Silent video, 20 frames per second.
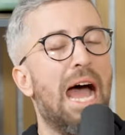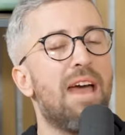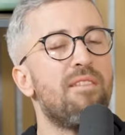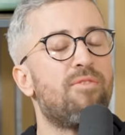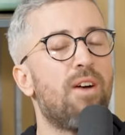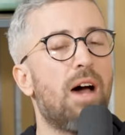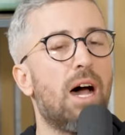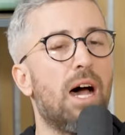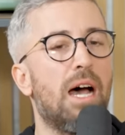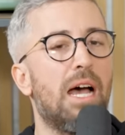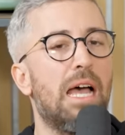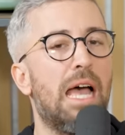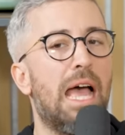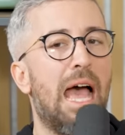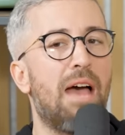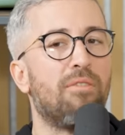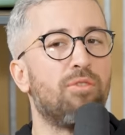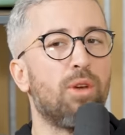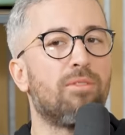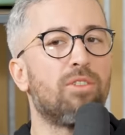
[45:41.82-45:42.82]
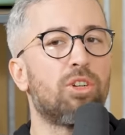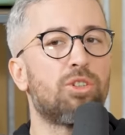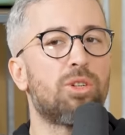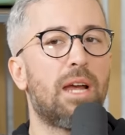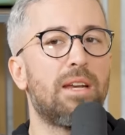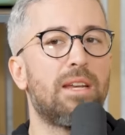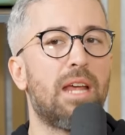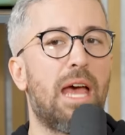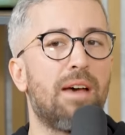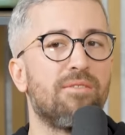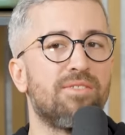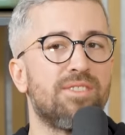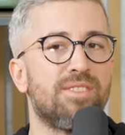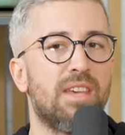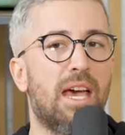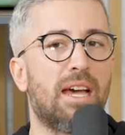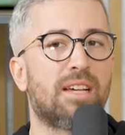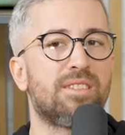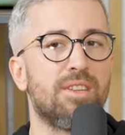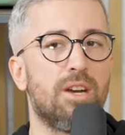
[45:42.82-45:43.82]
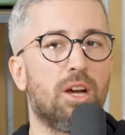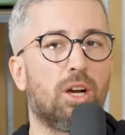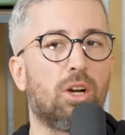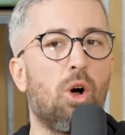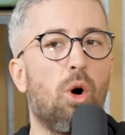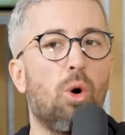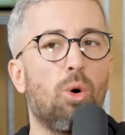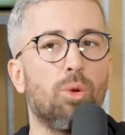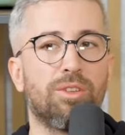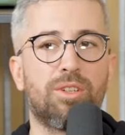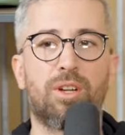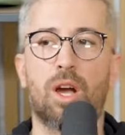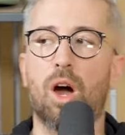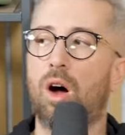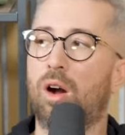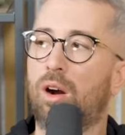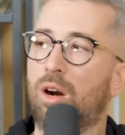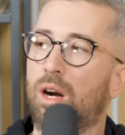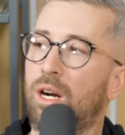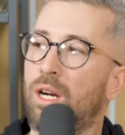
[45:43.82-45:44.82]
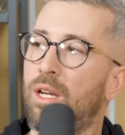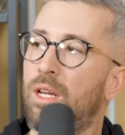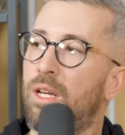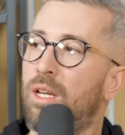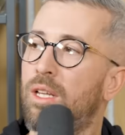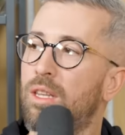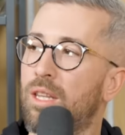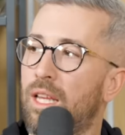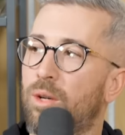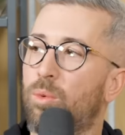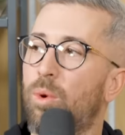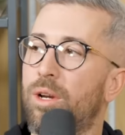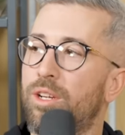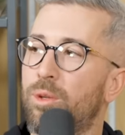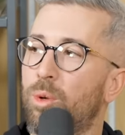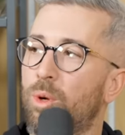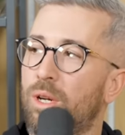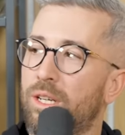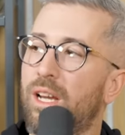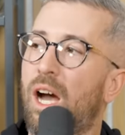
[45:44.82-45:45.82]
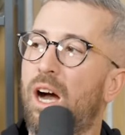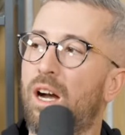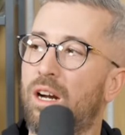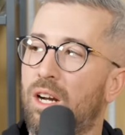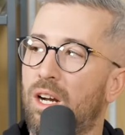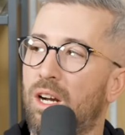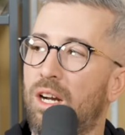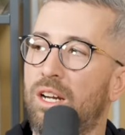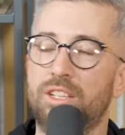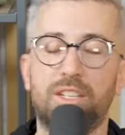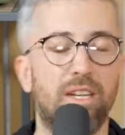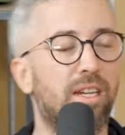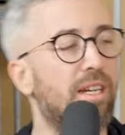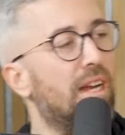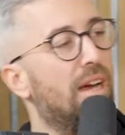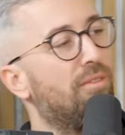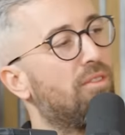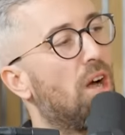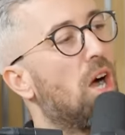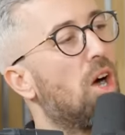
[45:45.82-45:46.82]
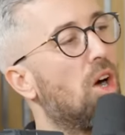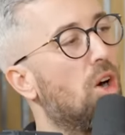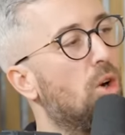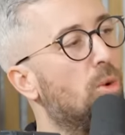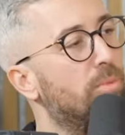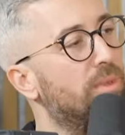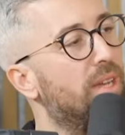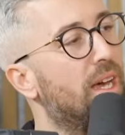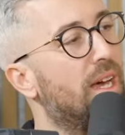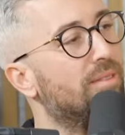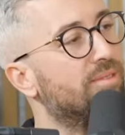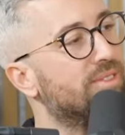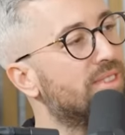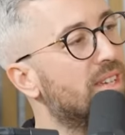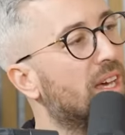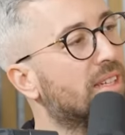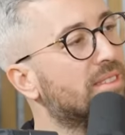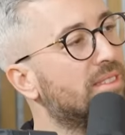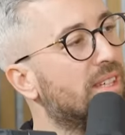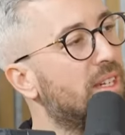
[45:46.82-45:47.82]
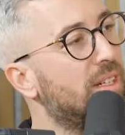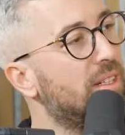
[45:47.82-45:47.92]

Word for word: I've uh, have you ever tried to have sex in a cold car? Like when you were younger and you didn't have a home to have sex